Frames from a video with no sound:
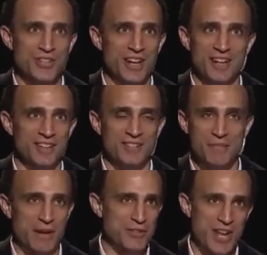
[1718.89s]
The
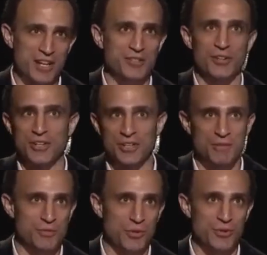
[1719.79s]
mayor's not attorney, the
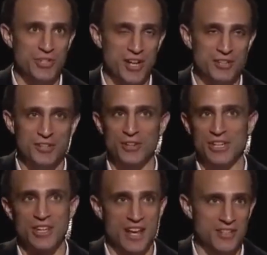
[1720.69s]
comptroller's not
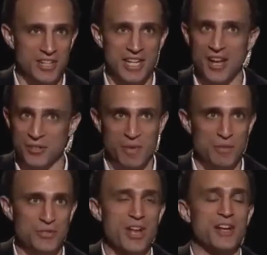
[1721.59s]
attorney, a lot of city council
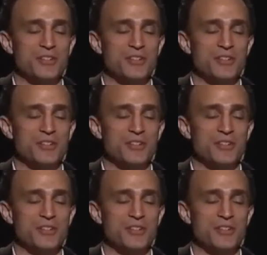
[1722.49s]
members are not